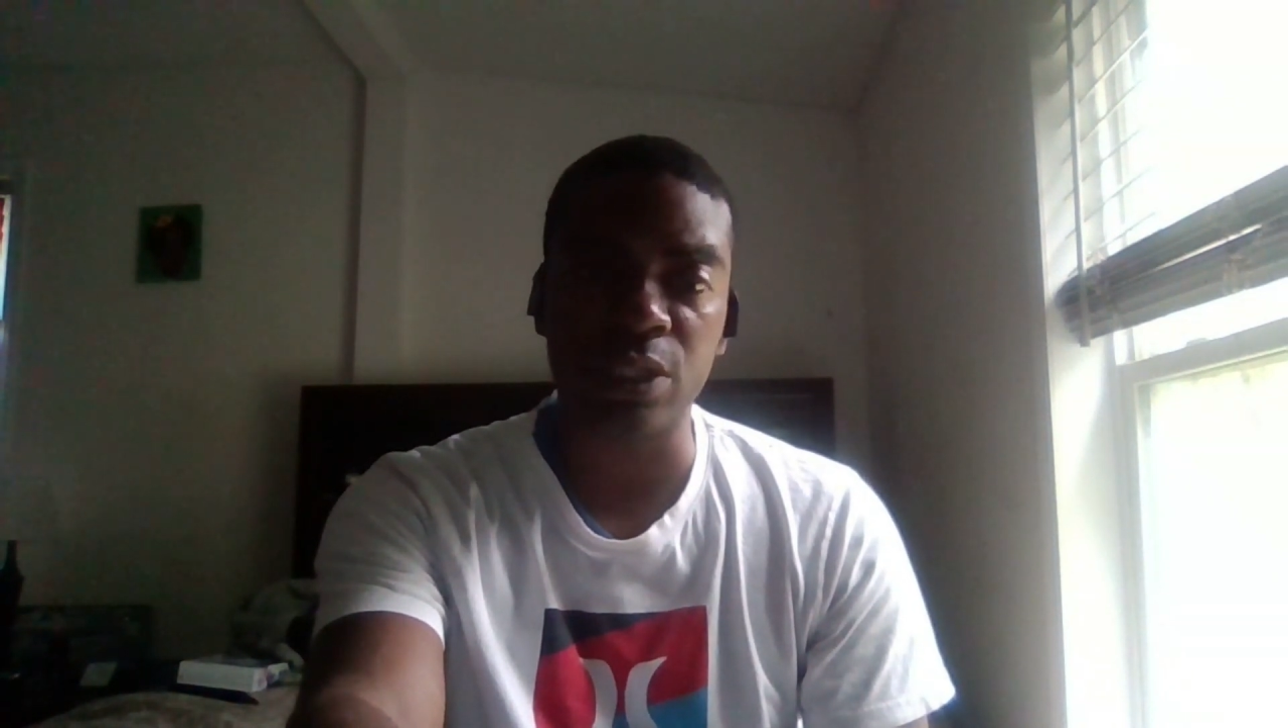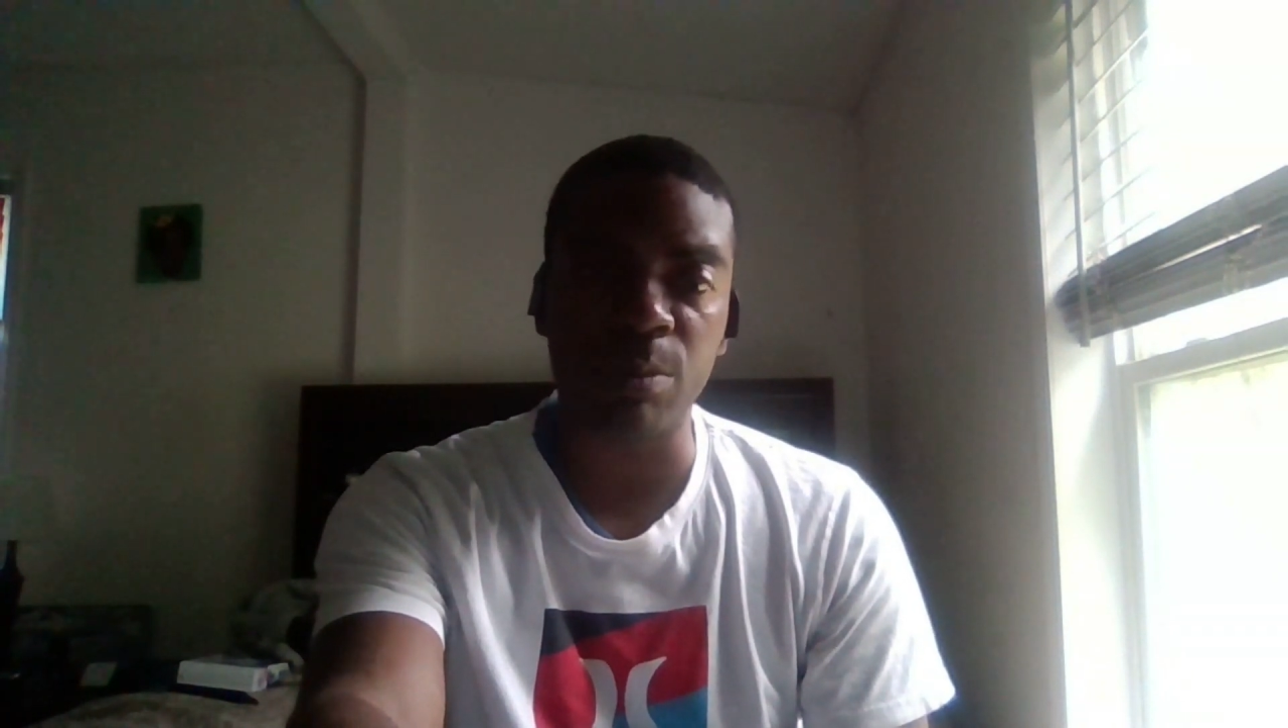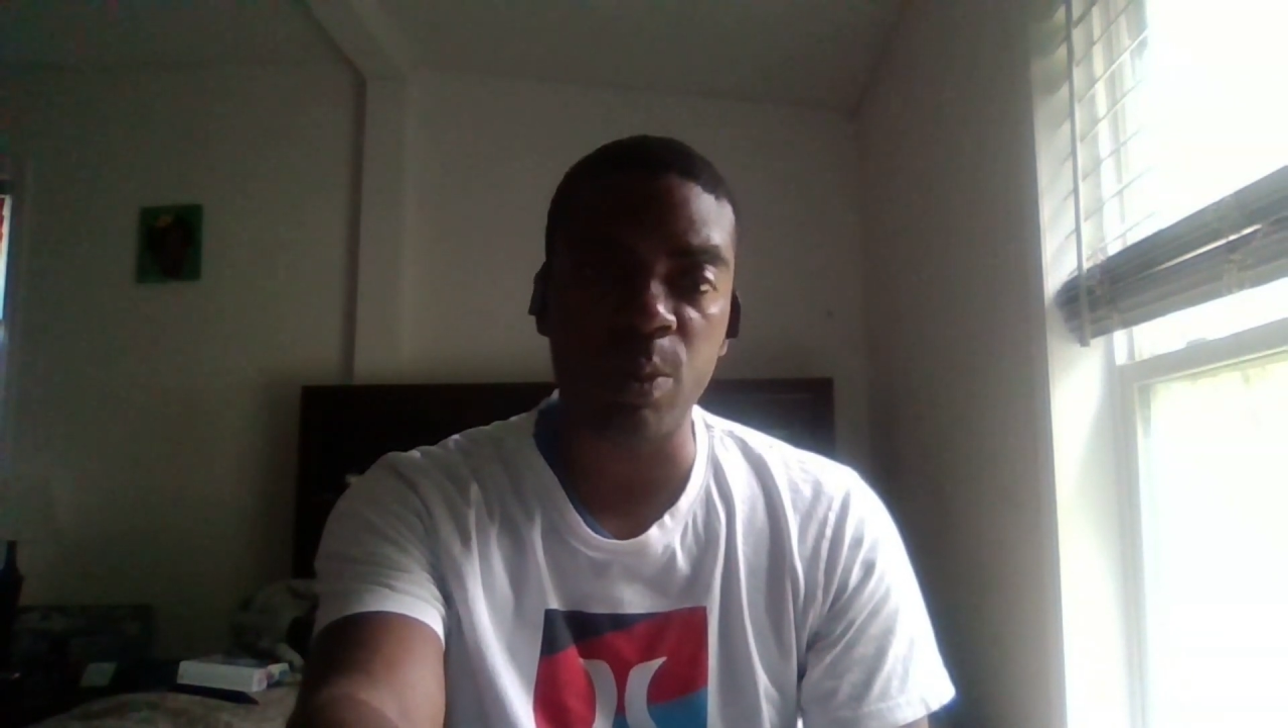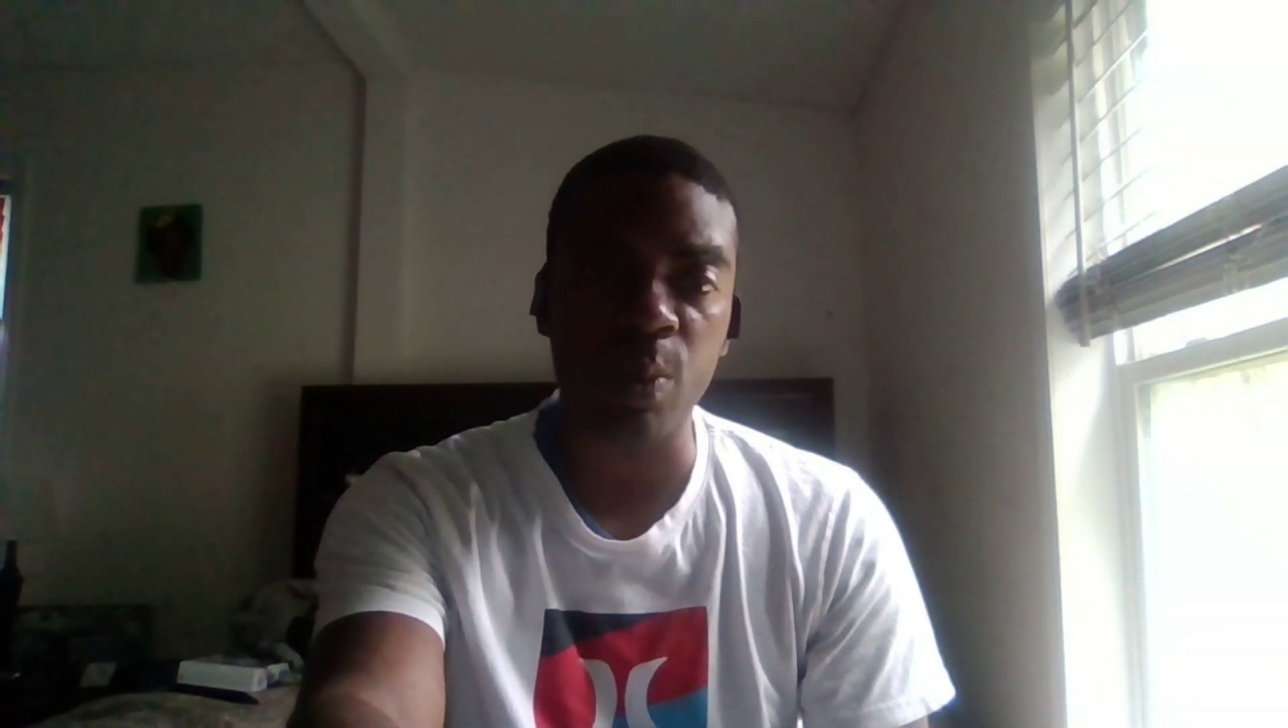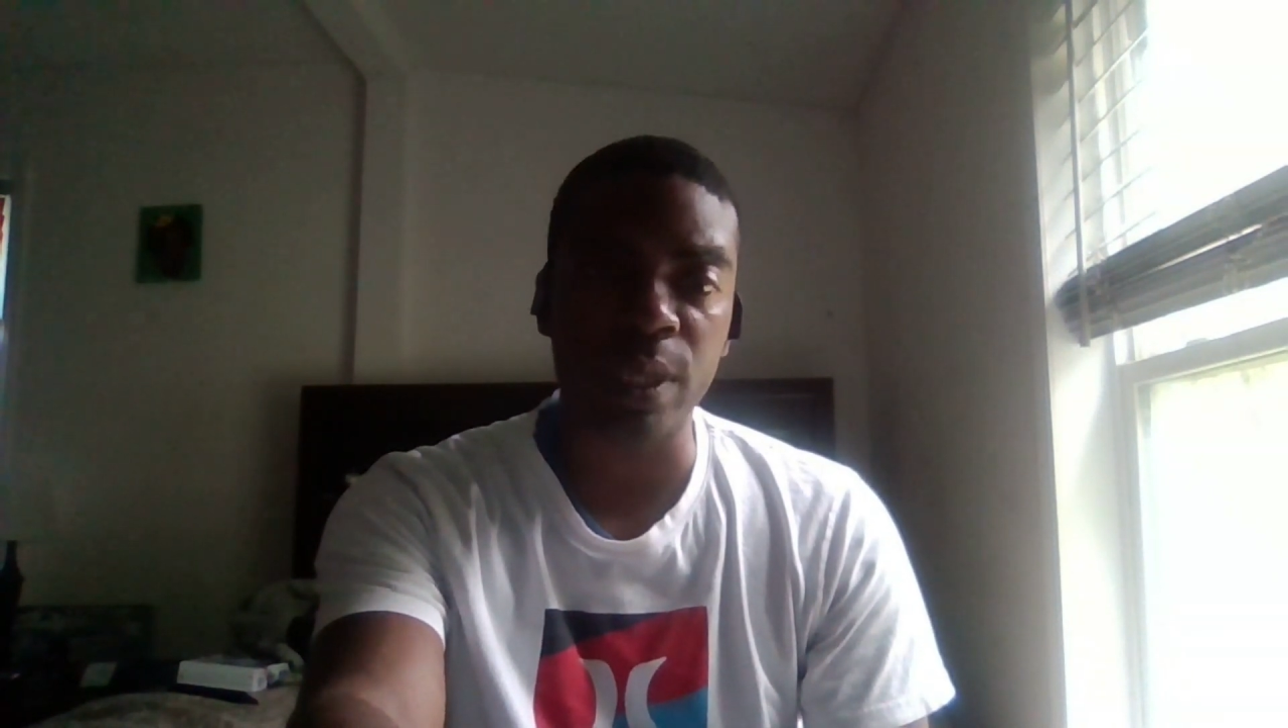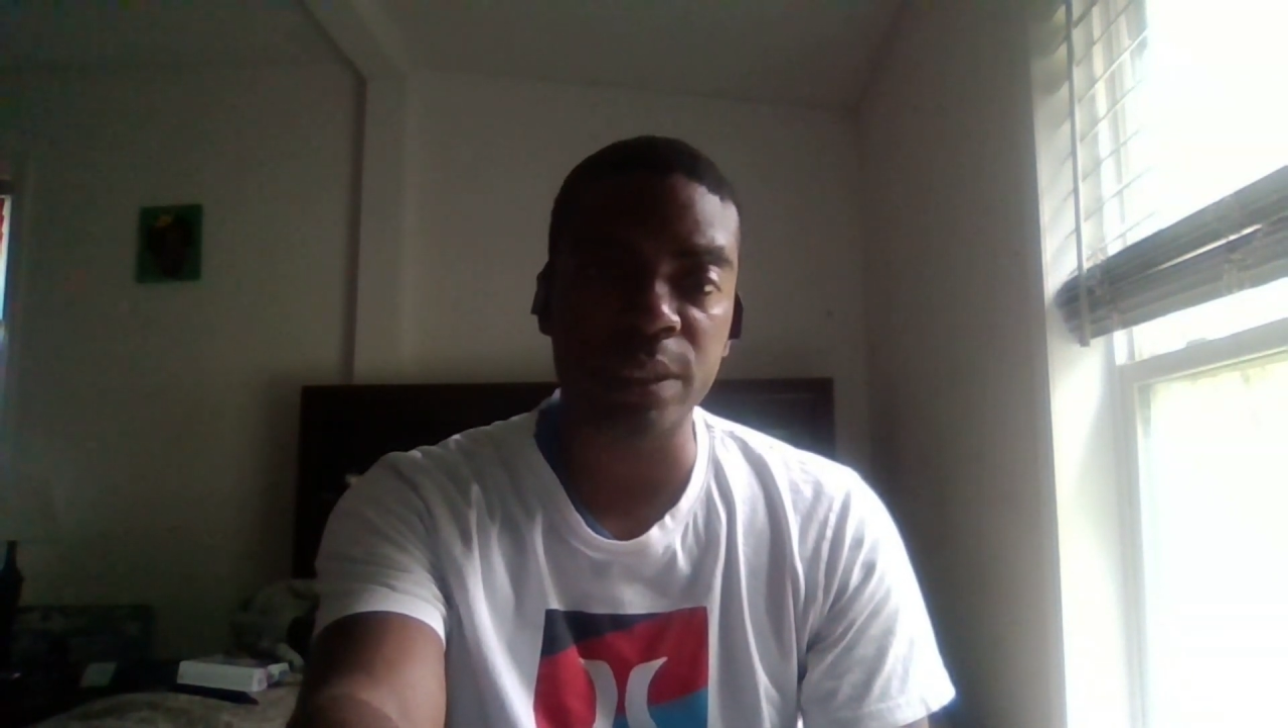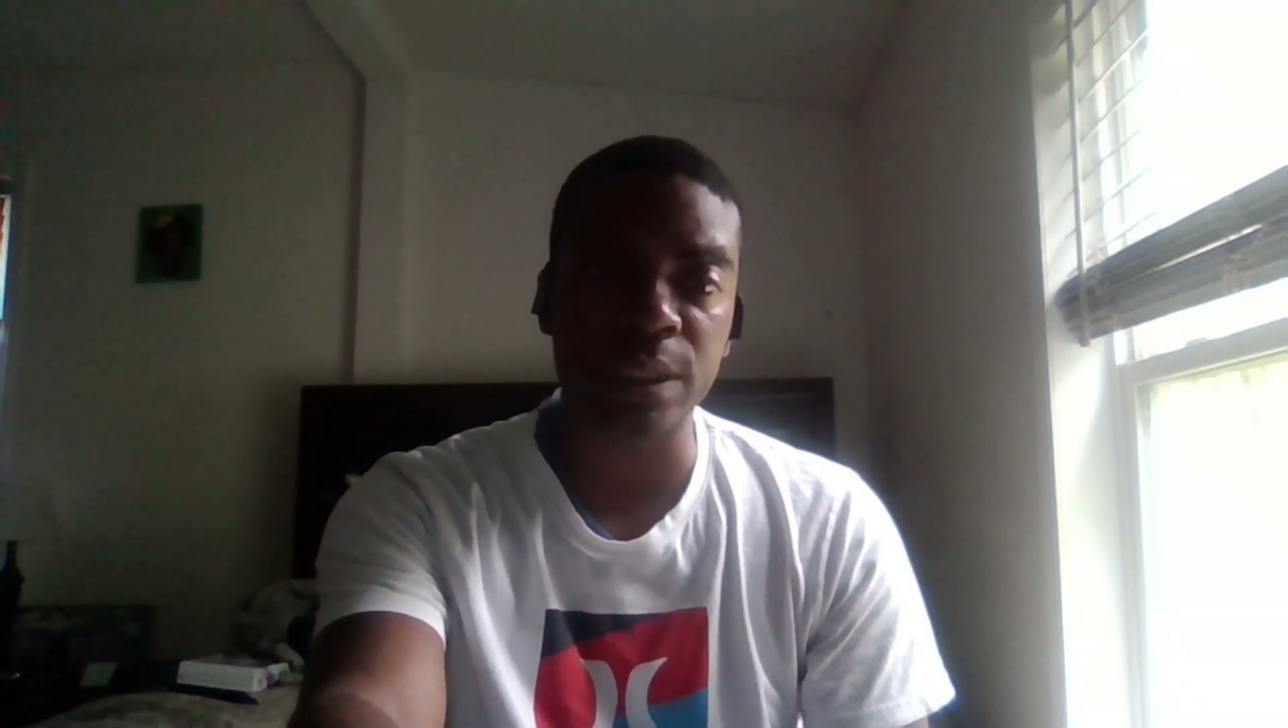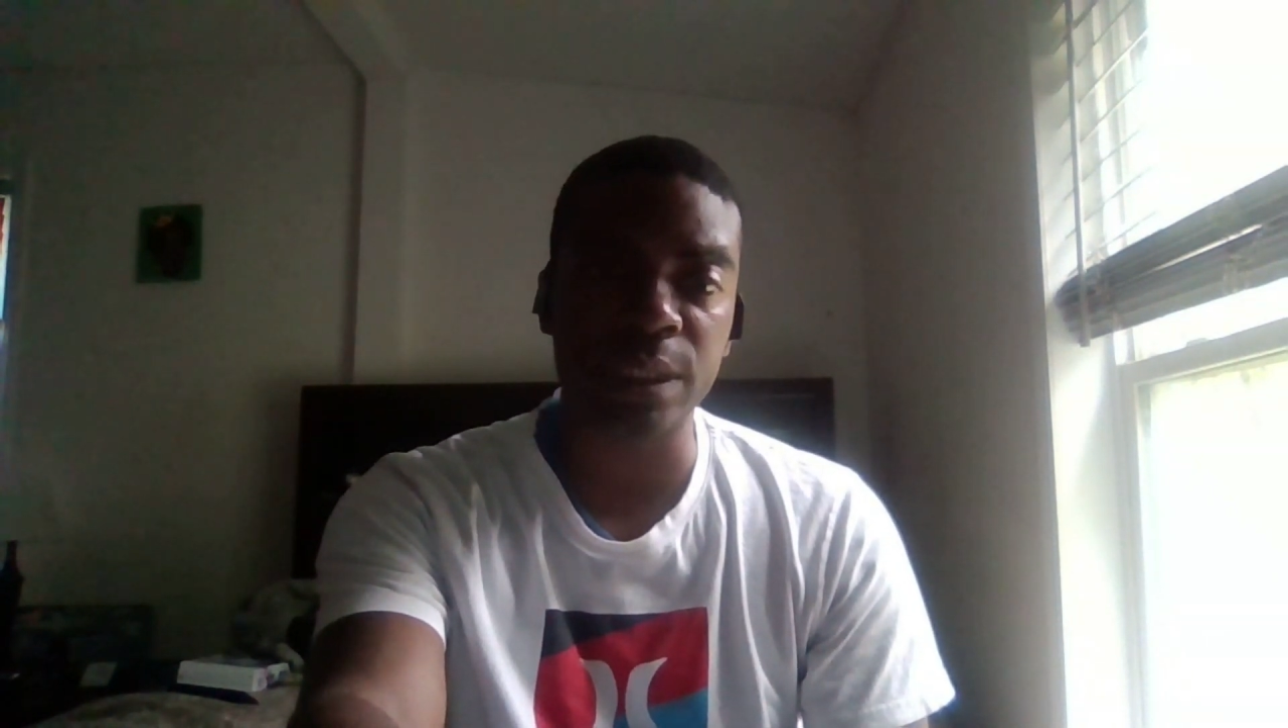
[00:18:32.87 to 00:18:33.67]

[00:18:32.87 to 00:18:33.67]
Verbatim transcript: number one,